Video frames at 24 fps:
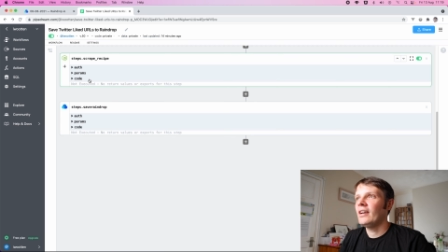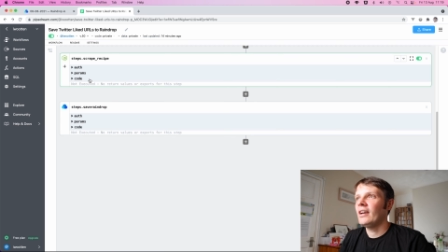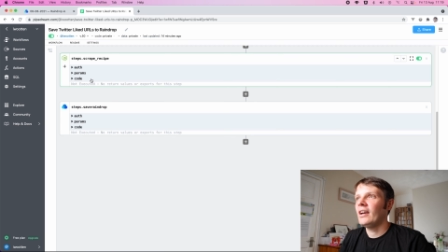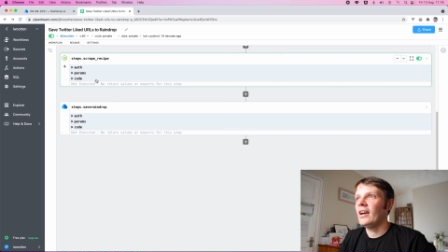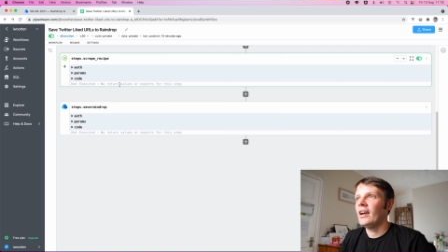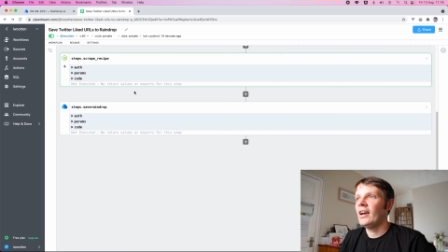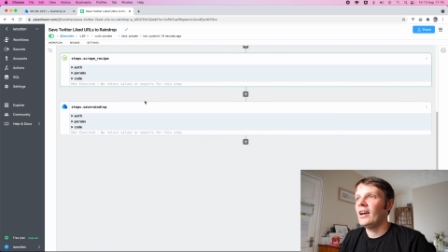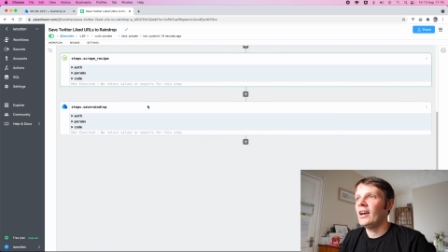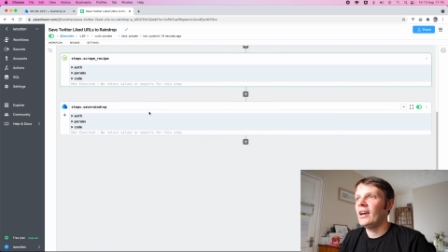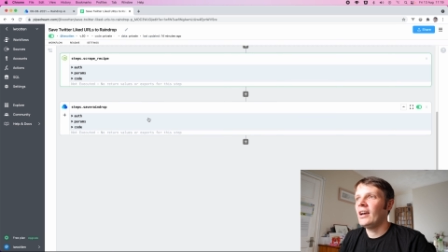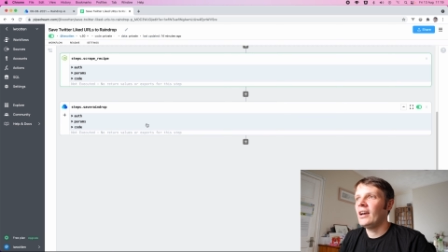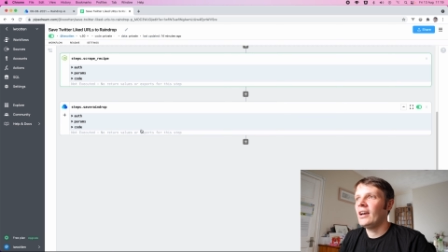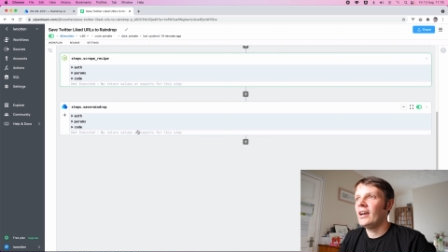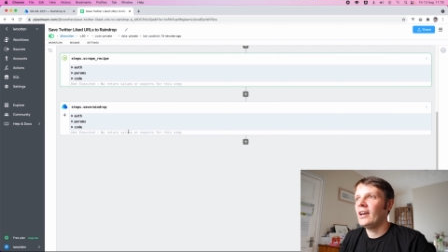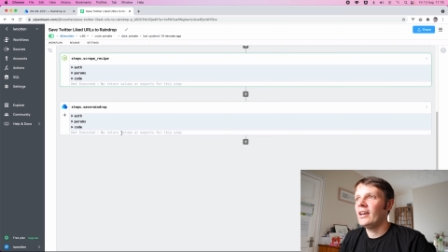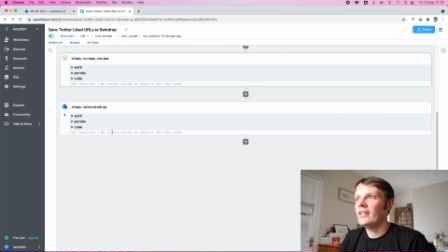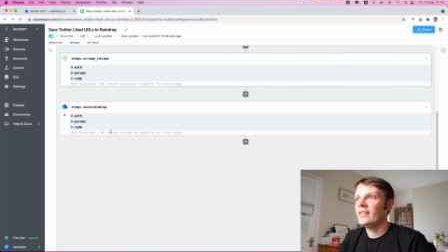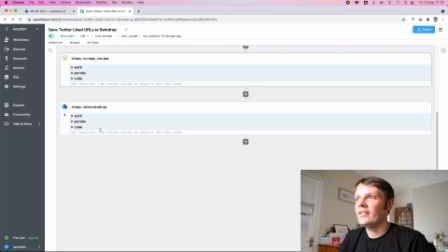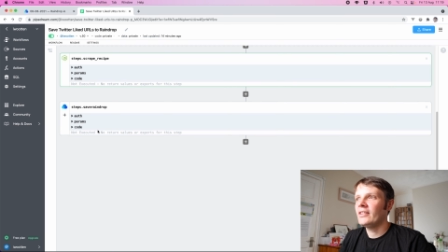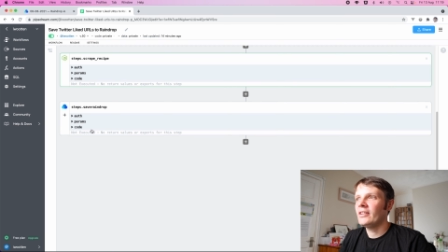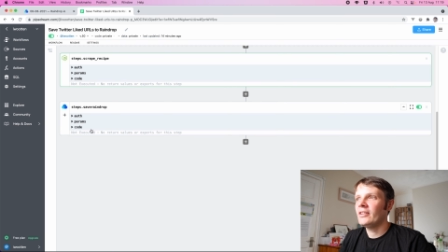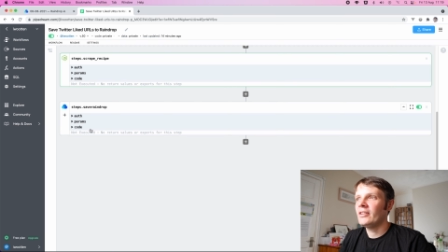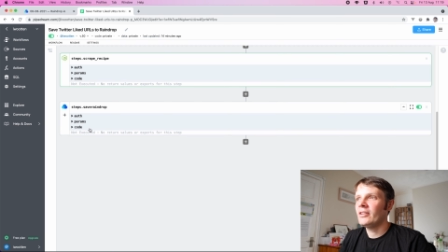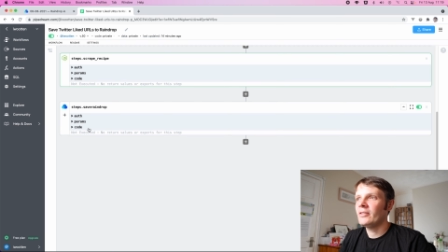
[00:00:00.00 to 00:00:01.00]

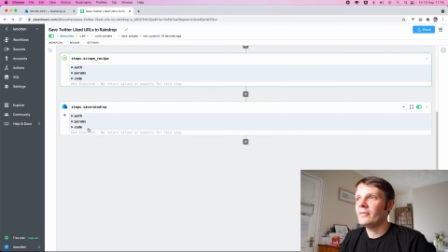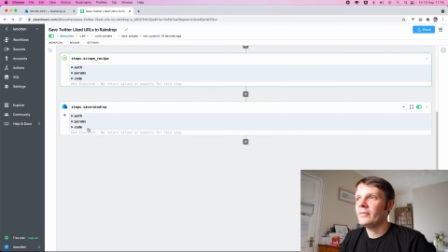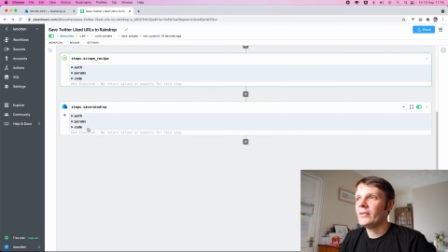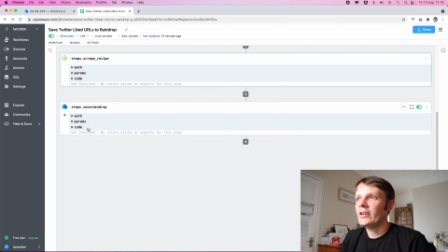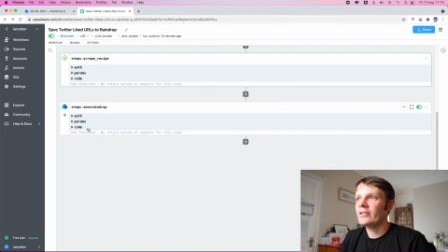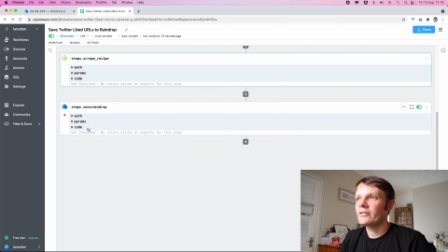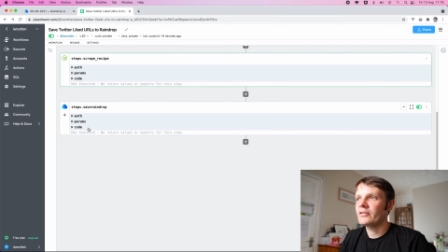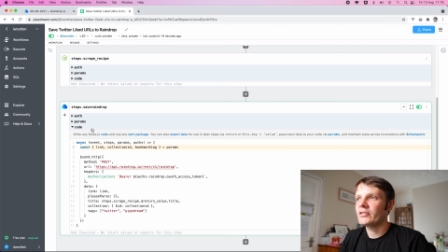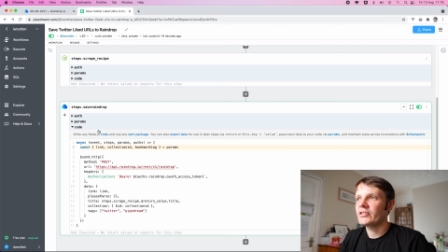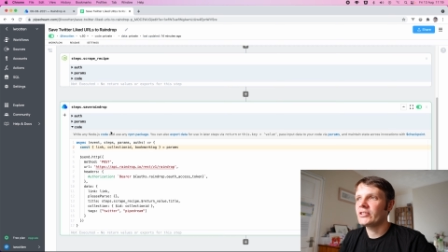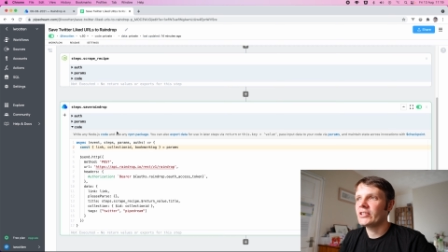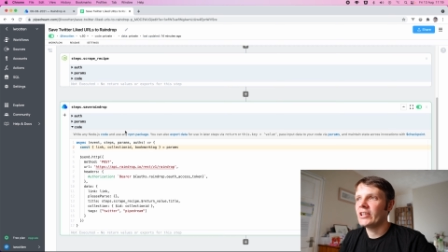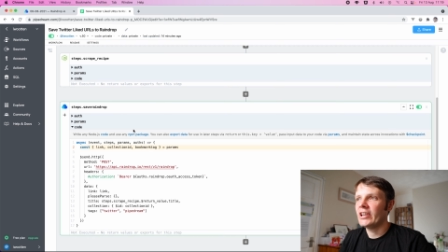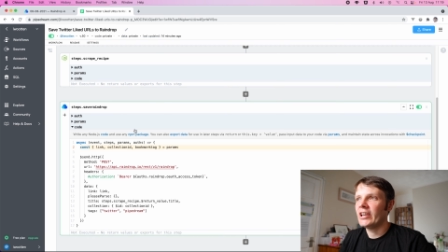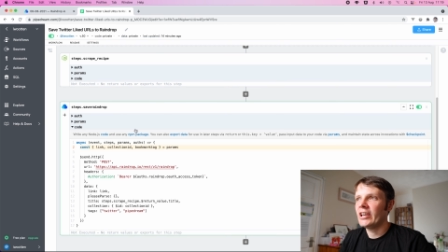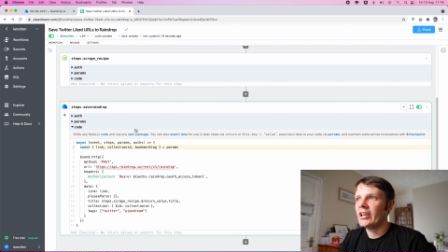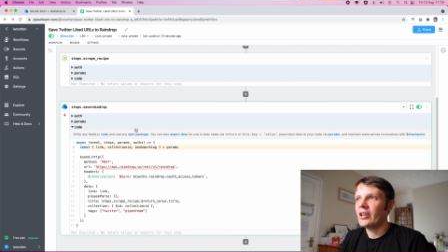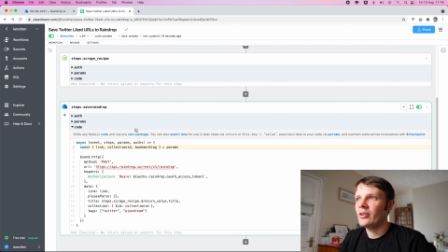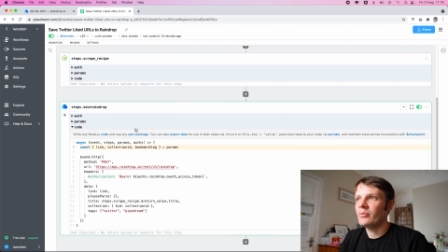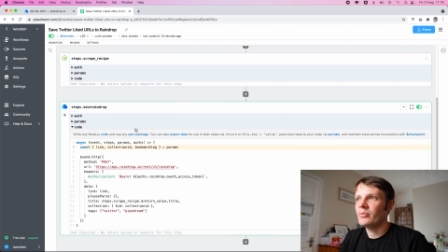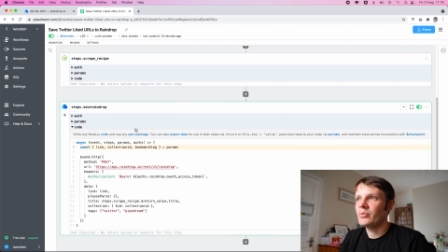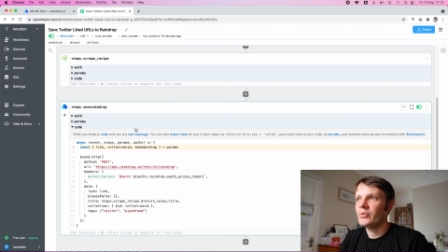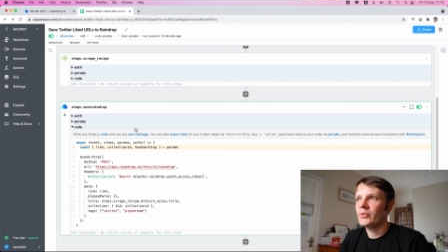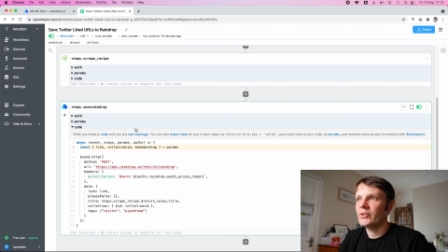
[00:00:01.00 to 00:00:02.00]
And then the final
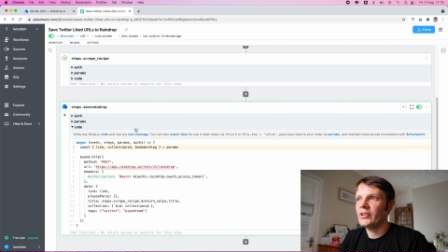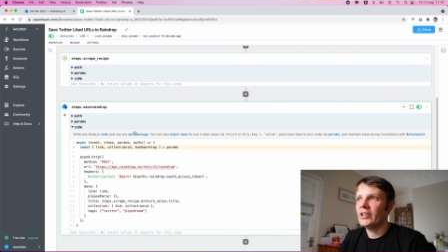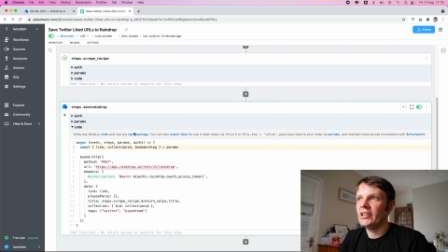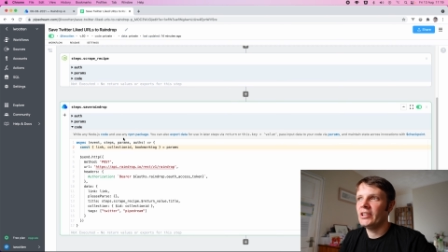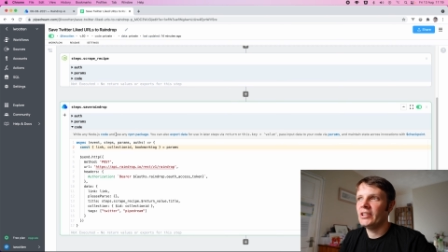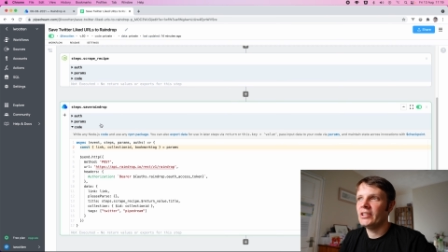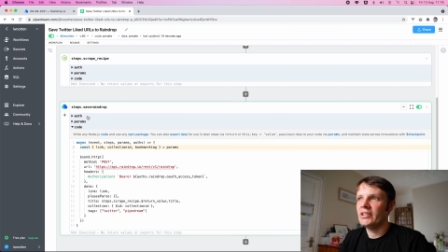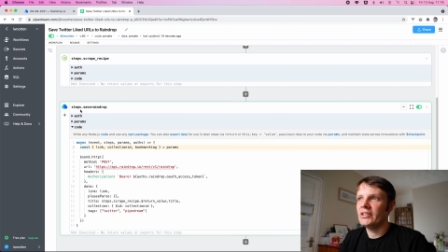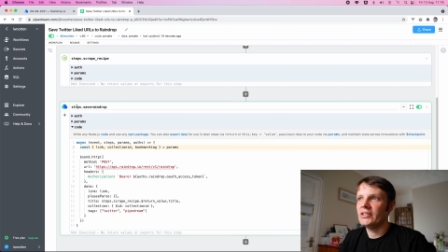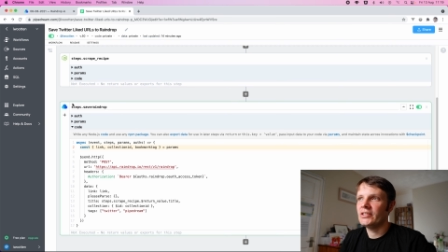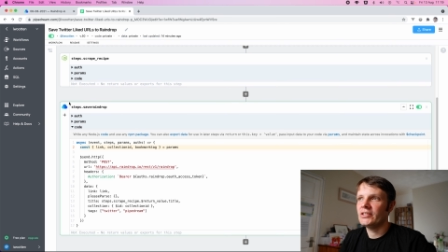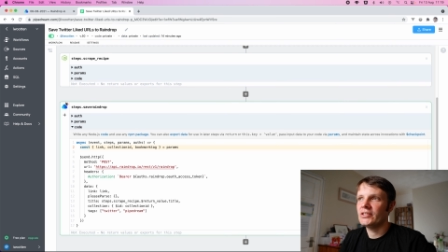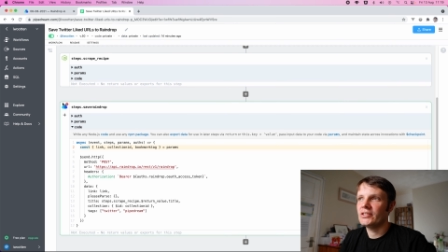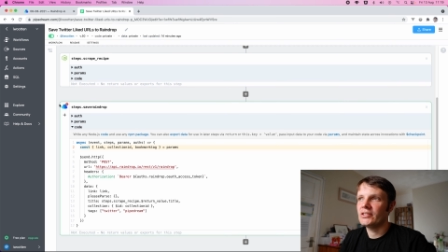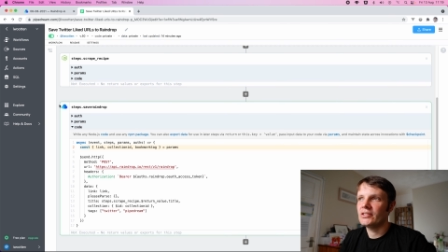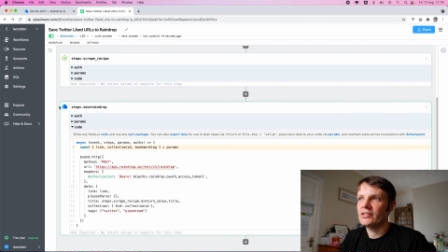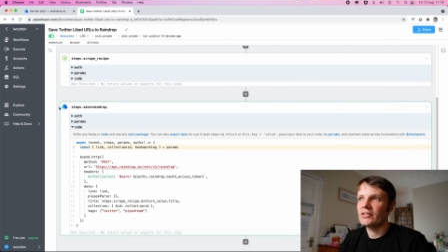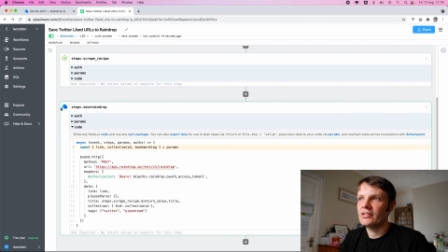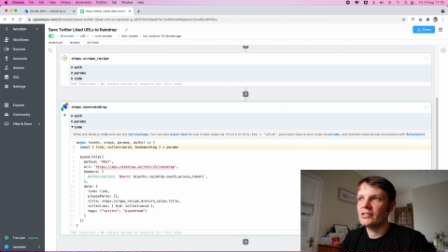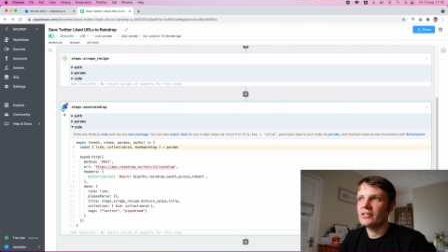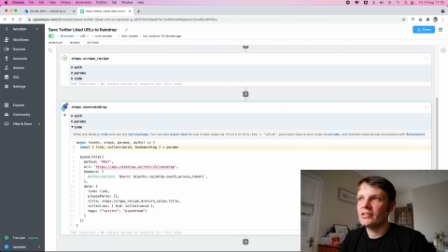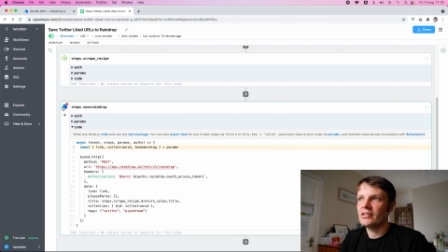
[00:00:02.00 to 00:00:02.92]
step is